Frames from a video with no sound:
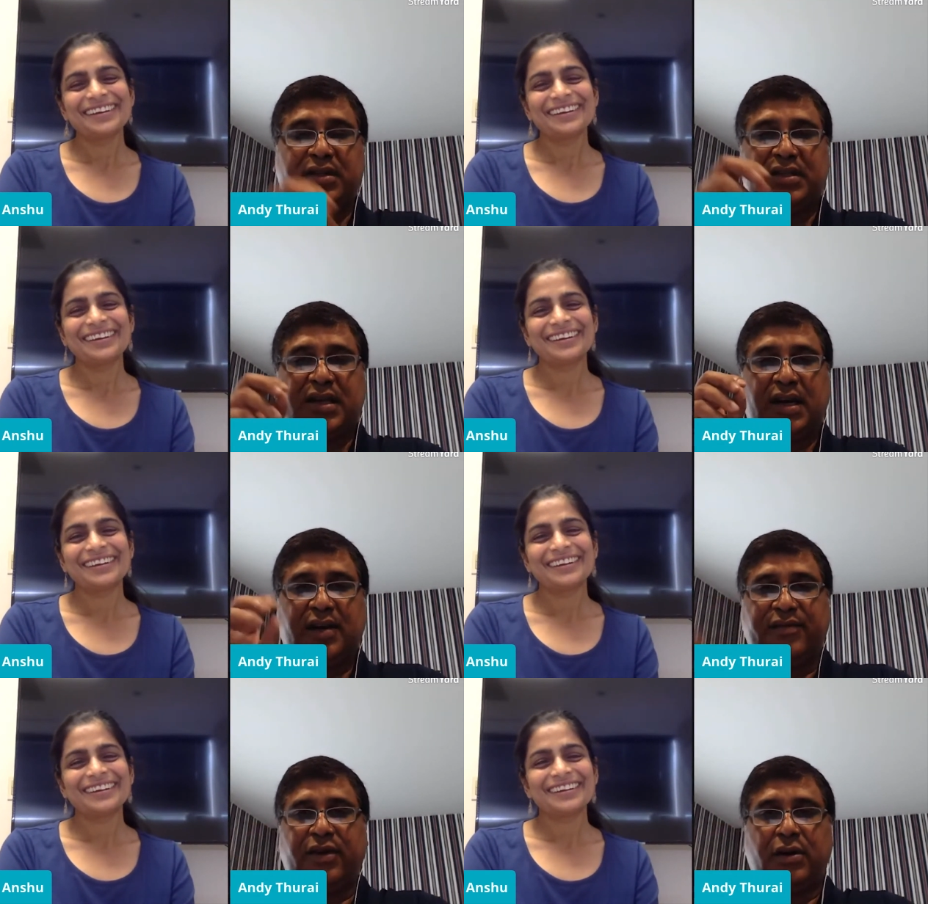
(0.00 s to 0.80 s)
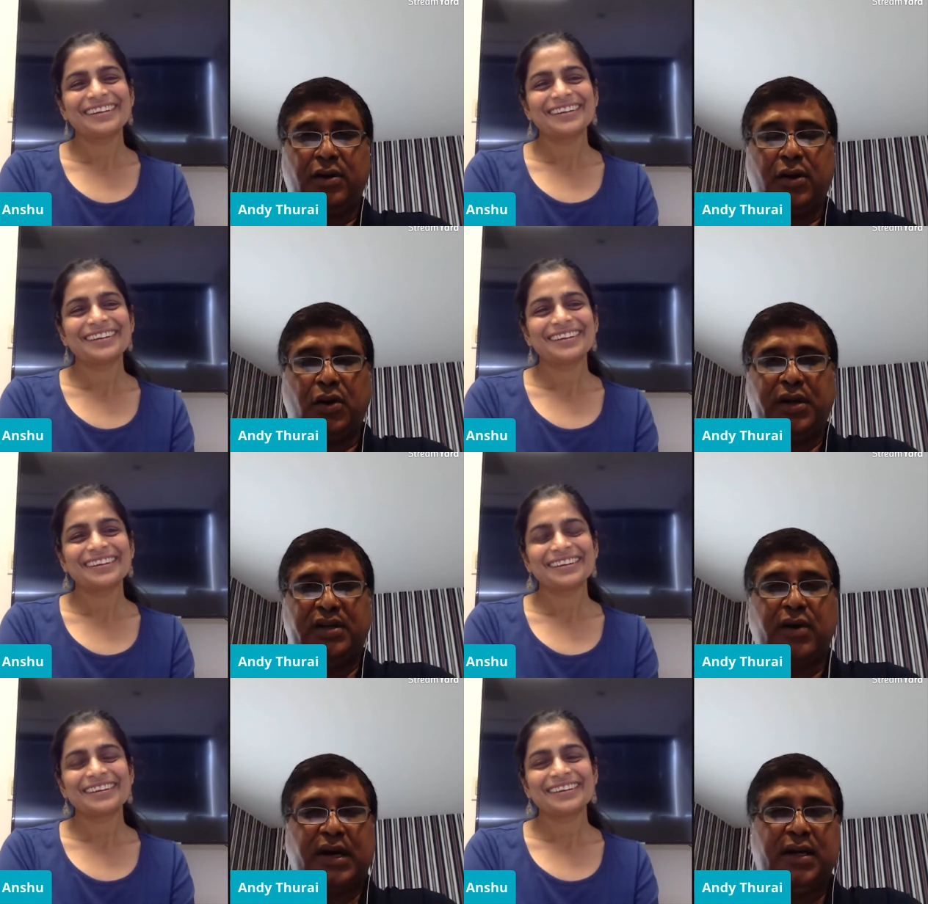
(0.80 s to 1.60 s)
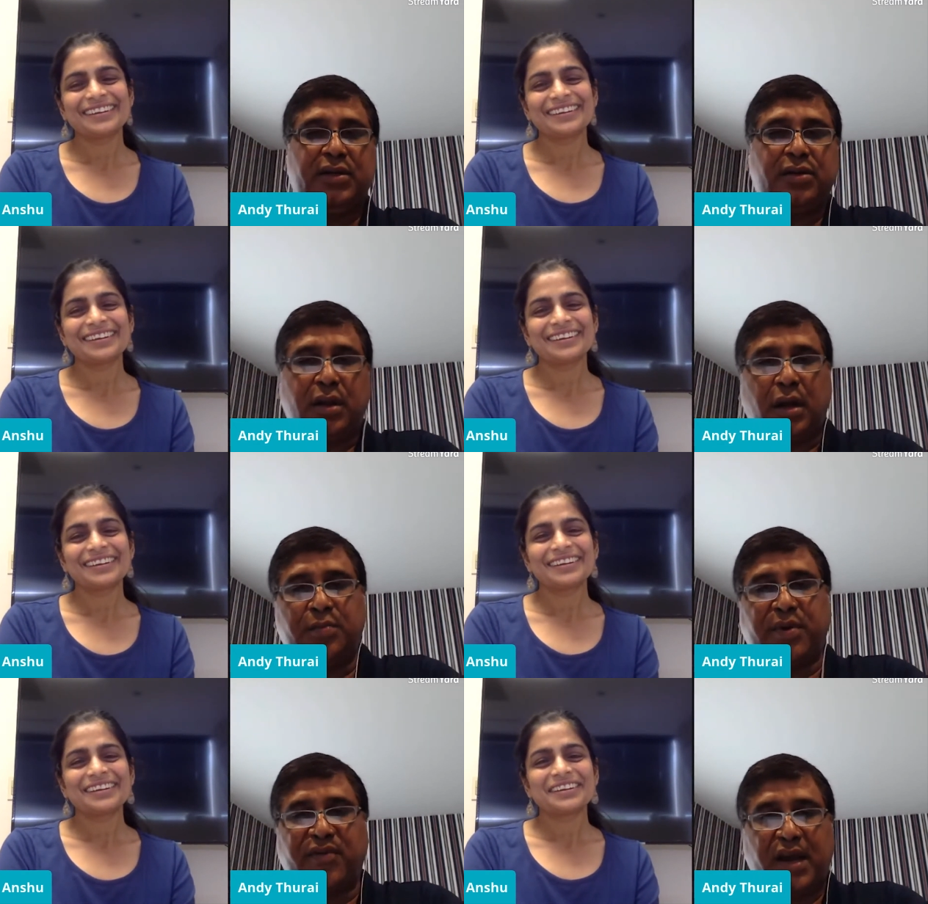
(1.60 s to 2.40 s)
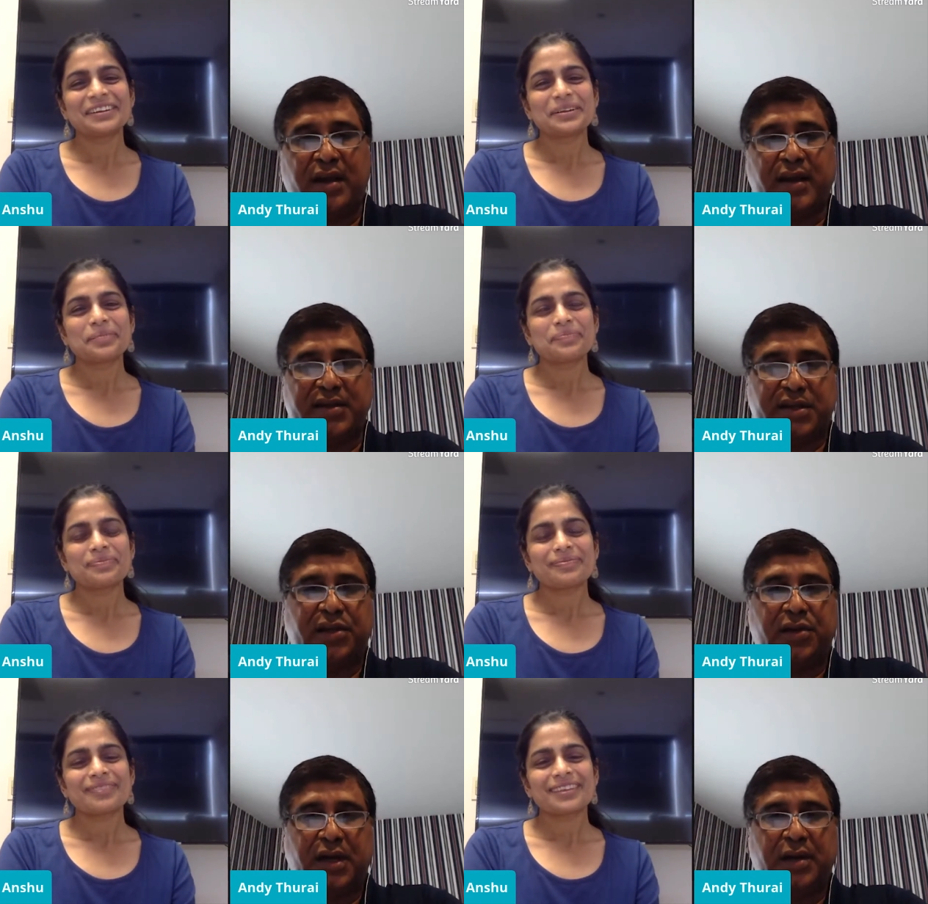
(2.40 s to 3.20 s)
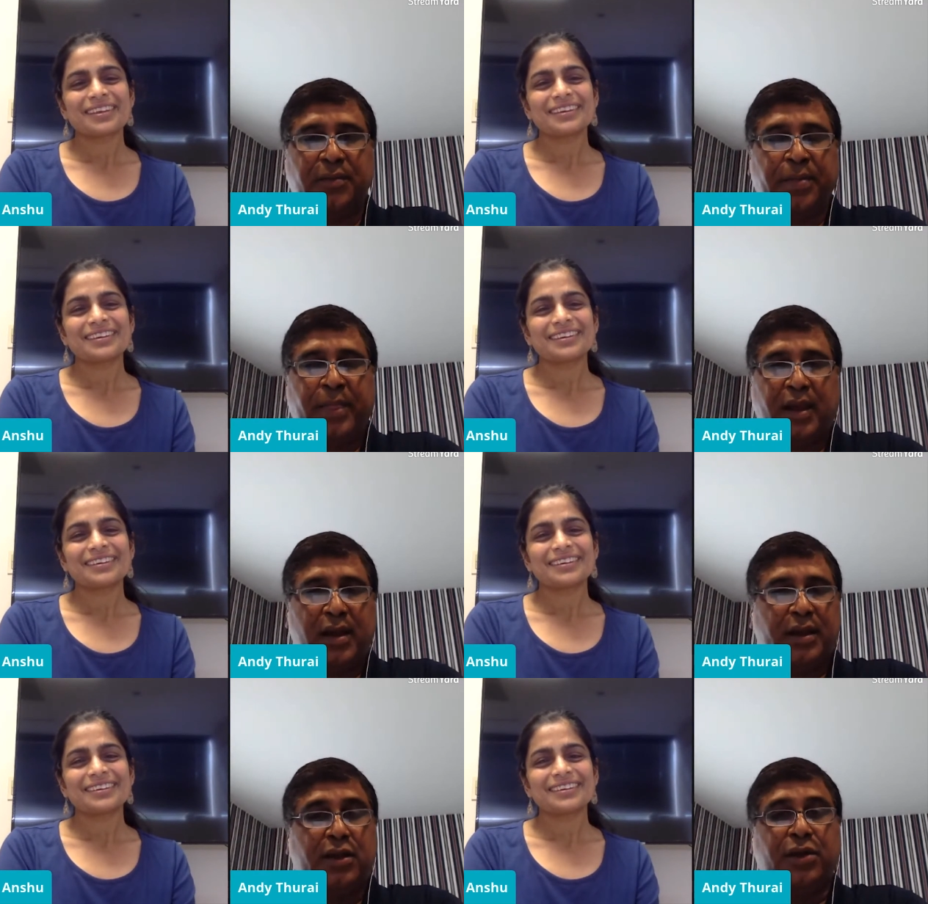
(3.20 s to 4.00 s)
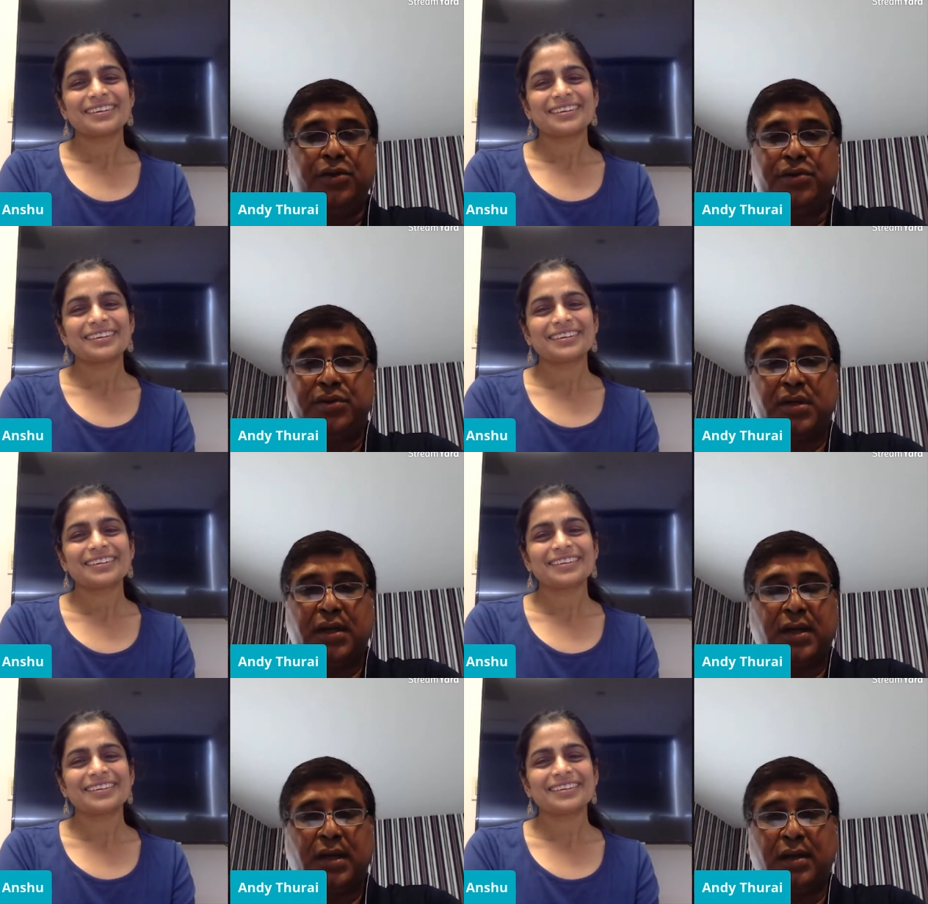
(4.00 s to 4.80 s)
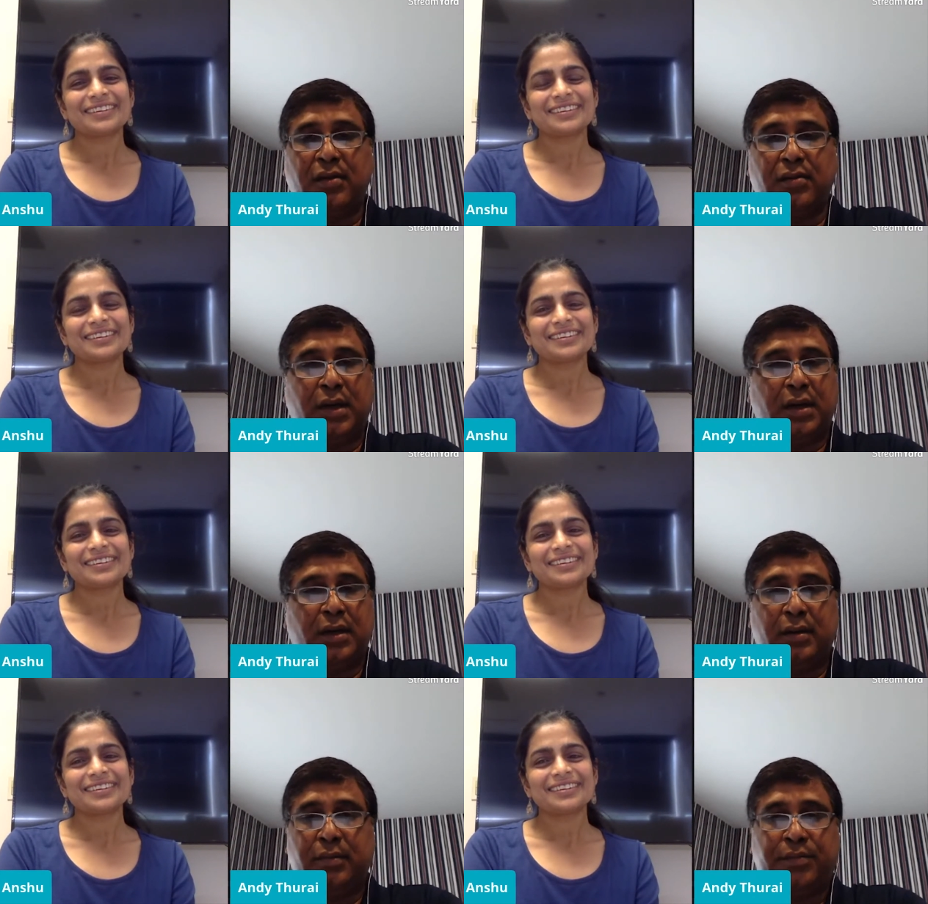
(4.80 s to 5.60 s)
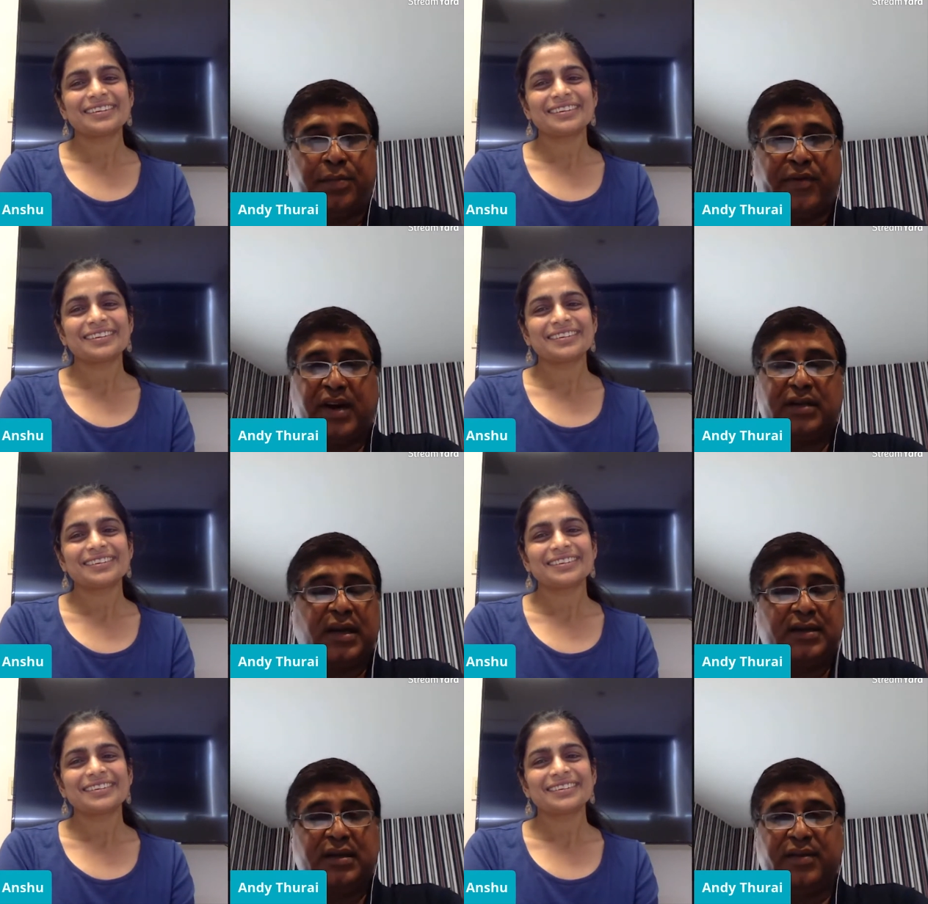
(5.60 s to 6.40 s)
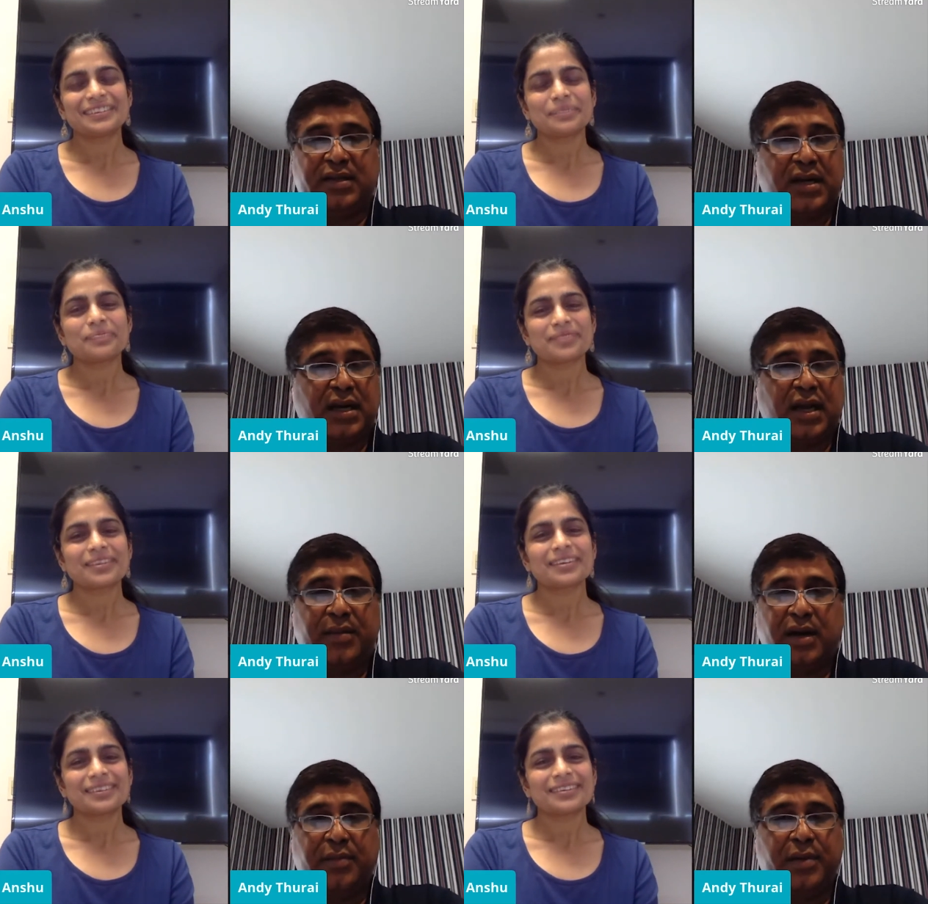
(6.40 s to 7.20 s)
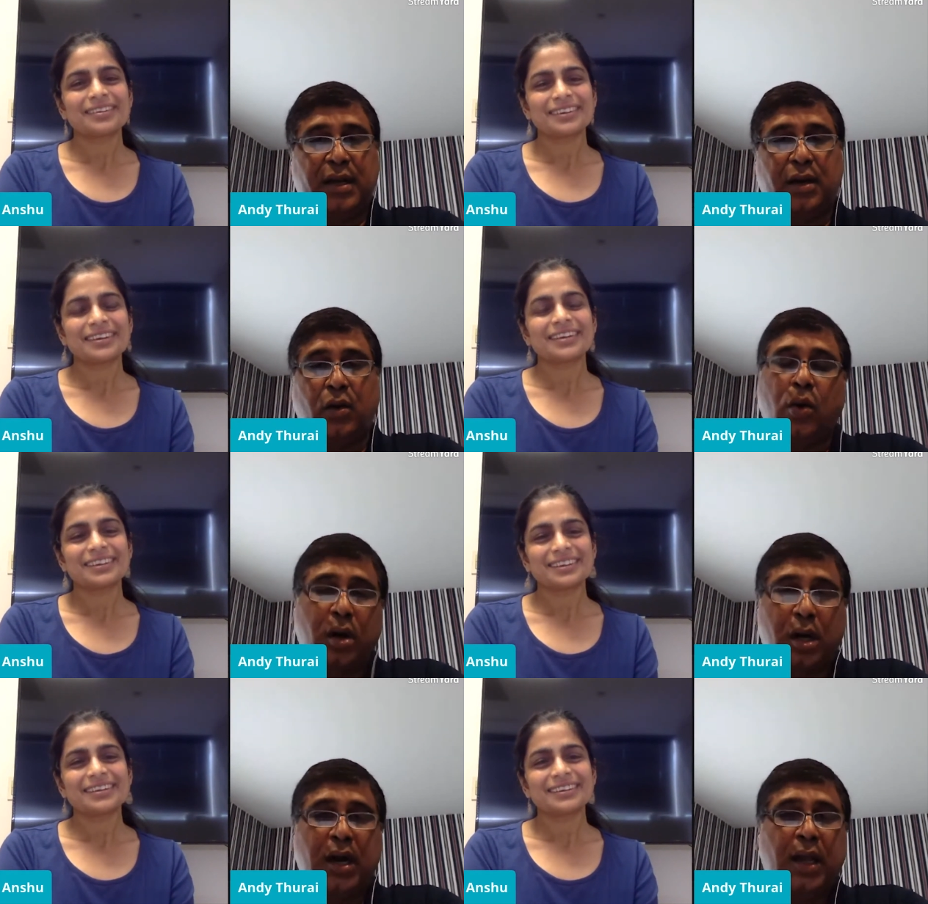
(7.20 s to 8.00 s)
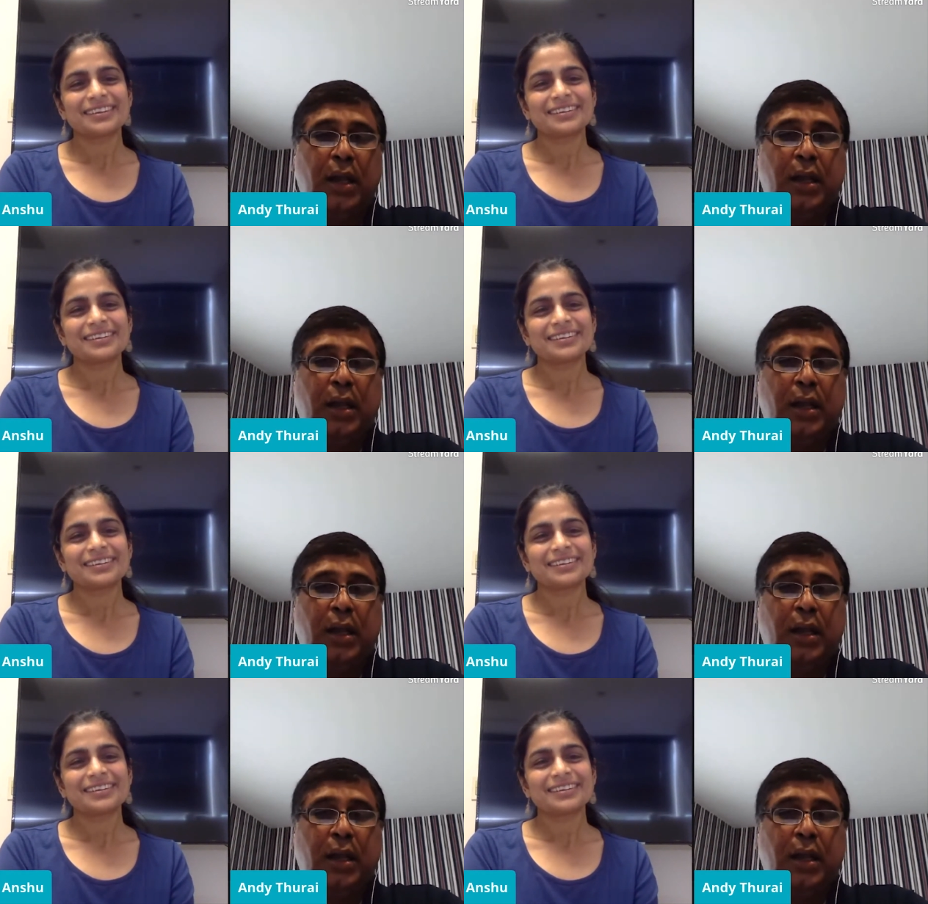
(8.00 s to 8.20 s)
Speaker 1: So instead of you know going directly to the cloud provider and execute it, uh, you could use uh, you know uh, providers like serverless.com or Nimbella, or